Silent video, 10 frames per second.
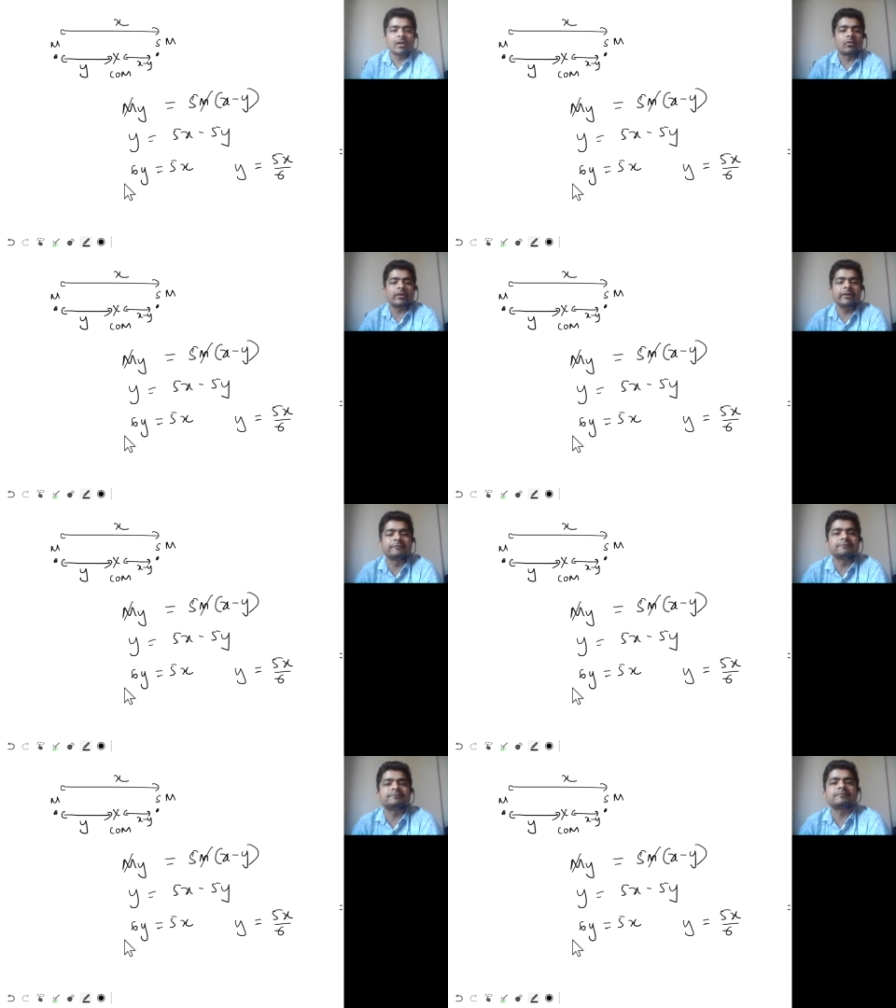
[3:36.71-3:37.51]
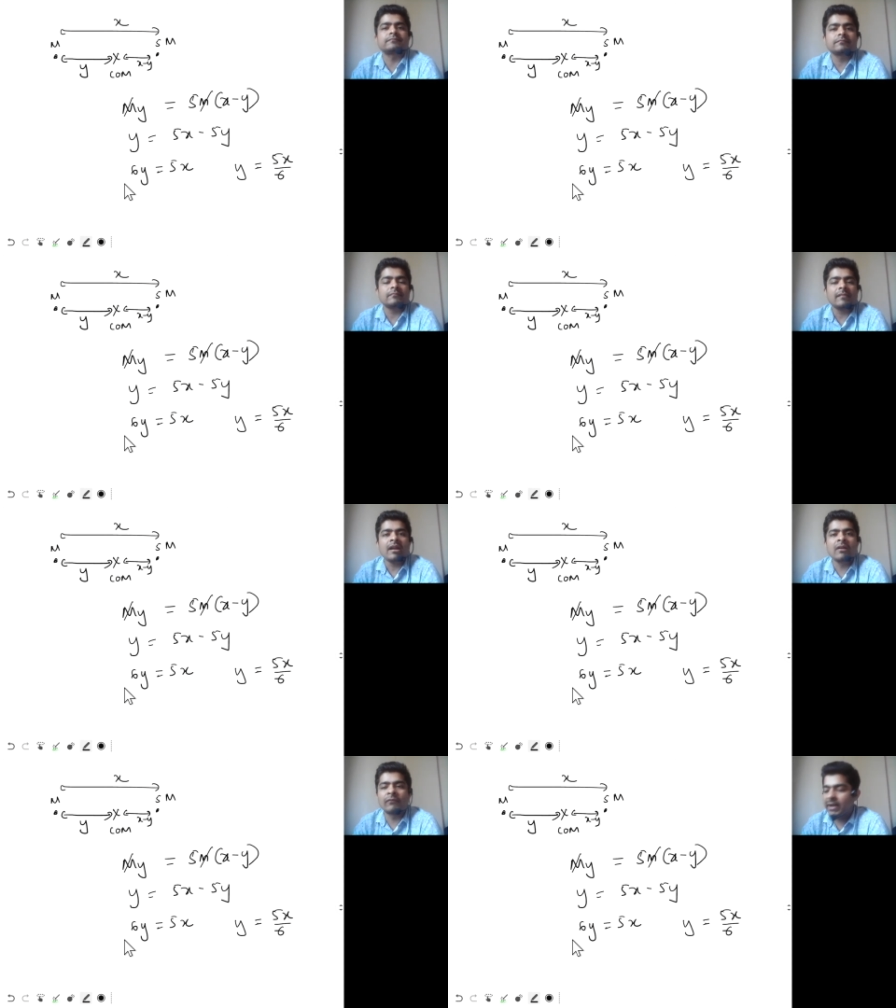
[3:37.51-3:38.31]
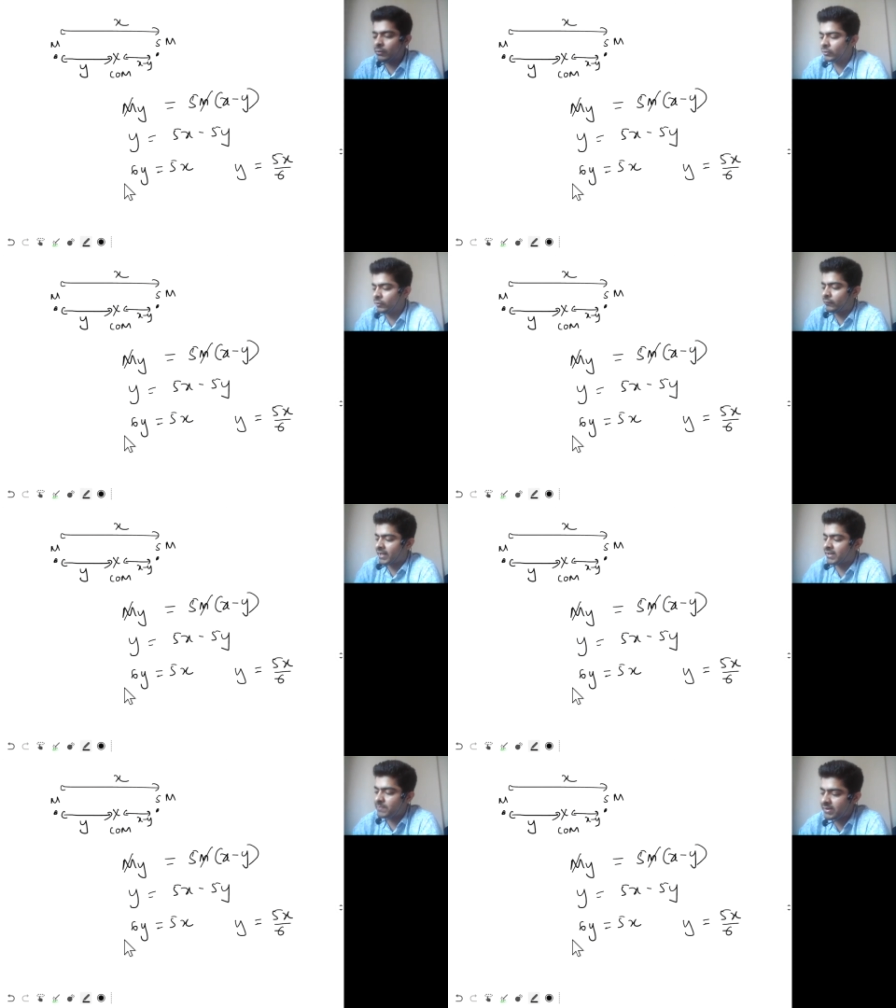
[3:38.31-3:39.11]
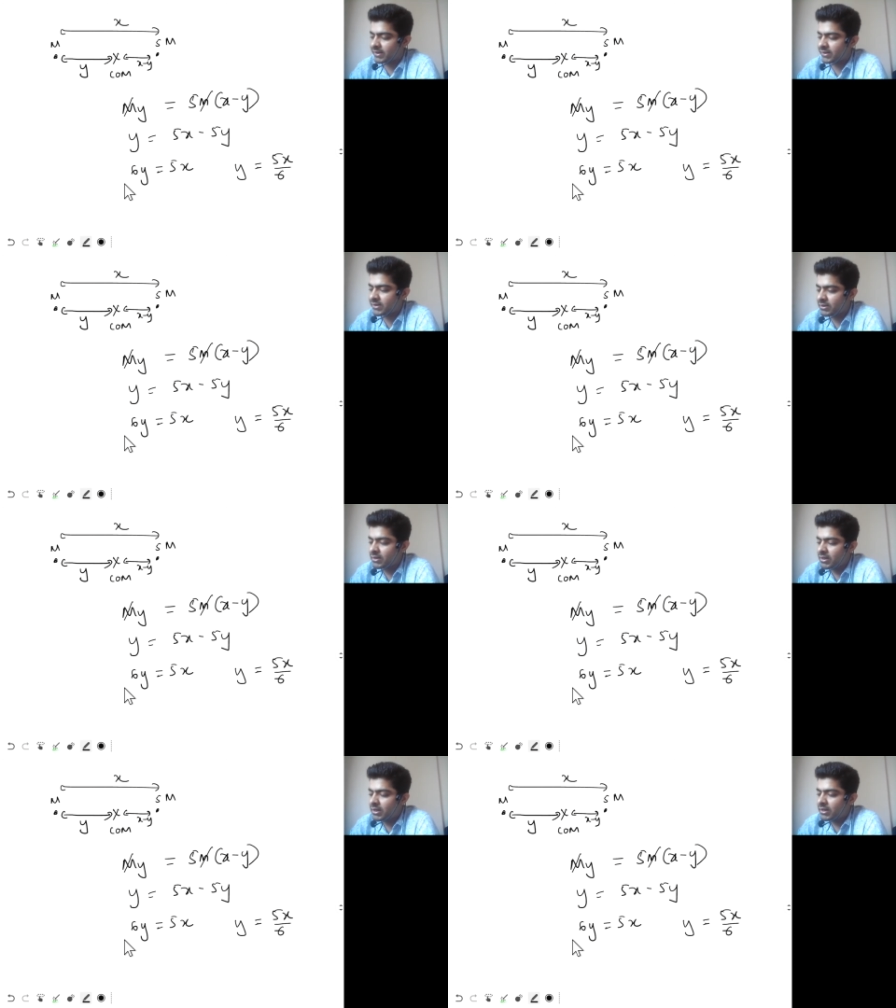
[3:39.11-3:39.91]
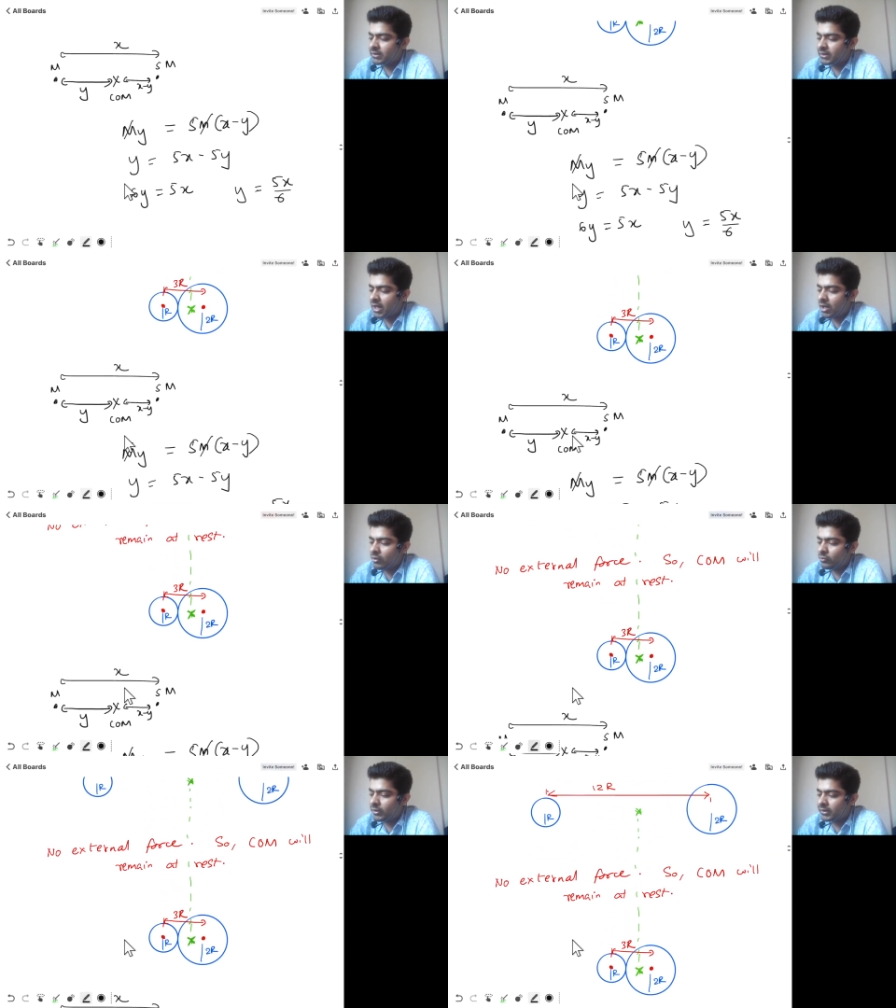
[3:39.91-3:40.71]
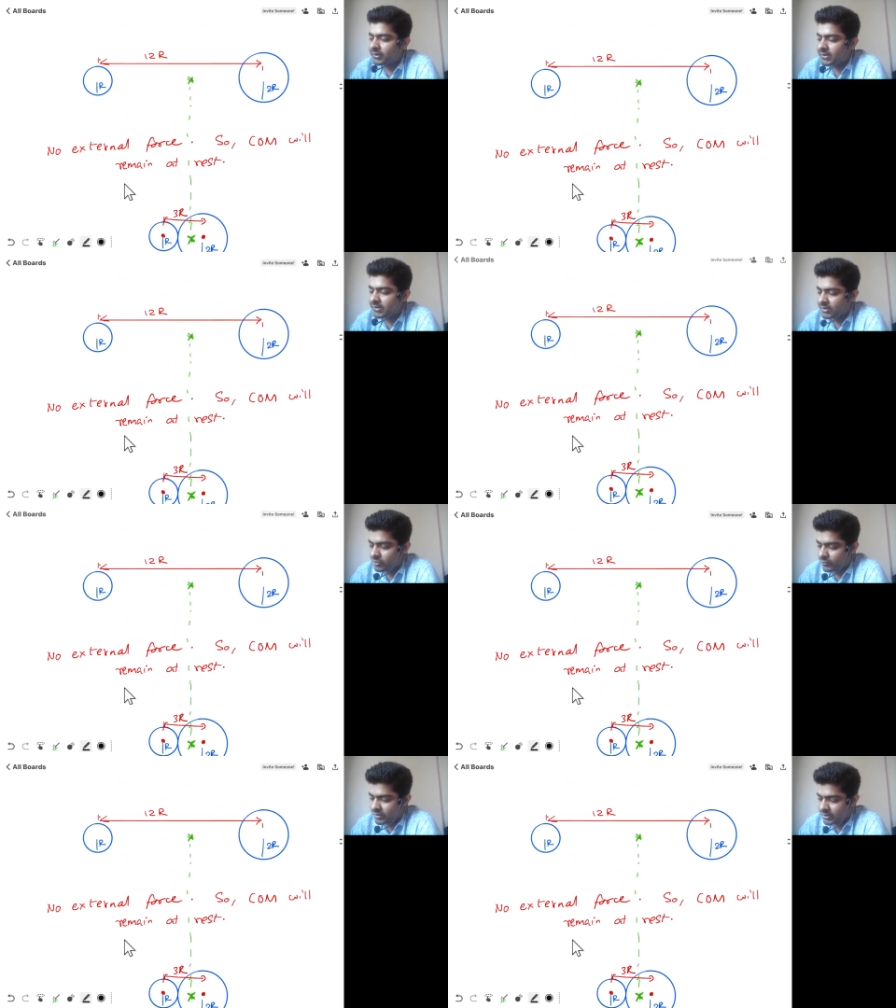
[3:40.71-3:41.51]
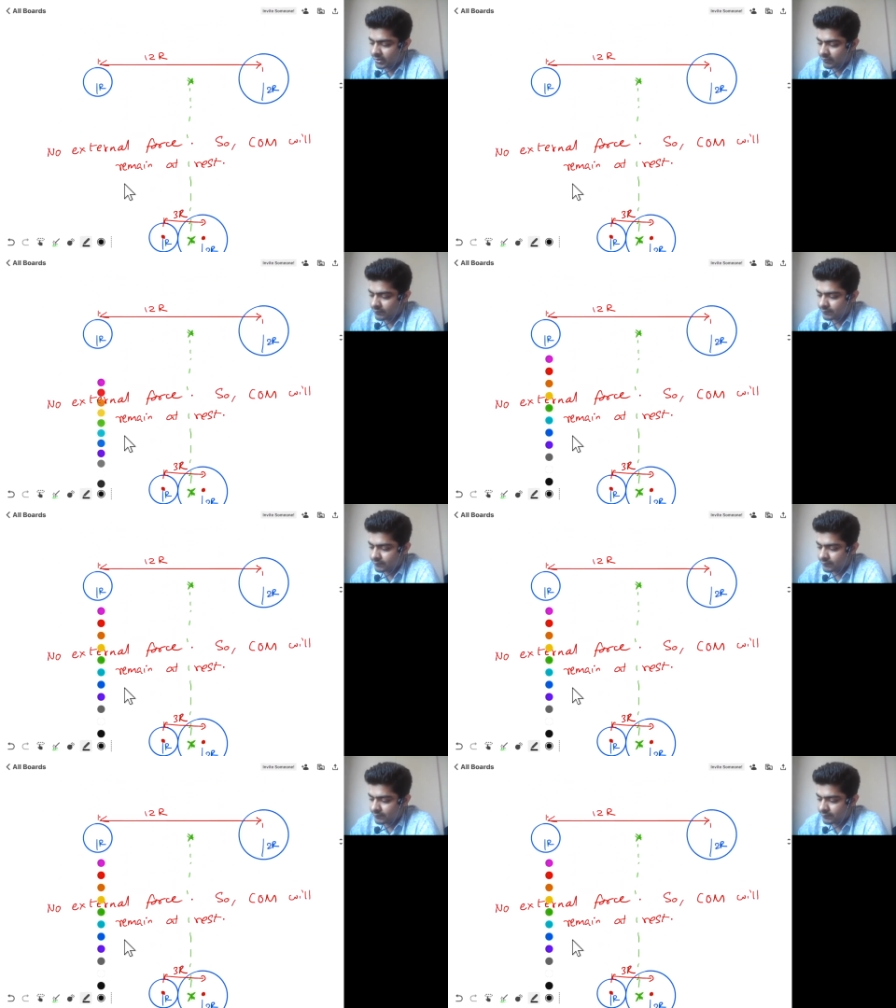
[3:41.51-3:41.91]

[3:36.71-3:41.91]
Okay, y equal to 5x by 6. Now in this situation,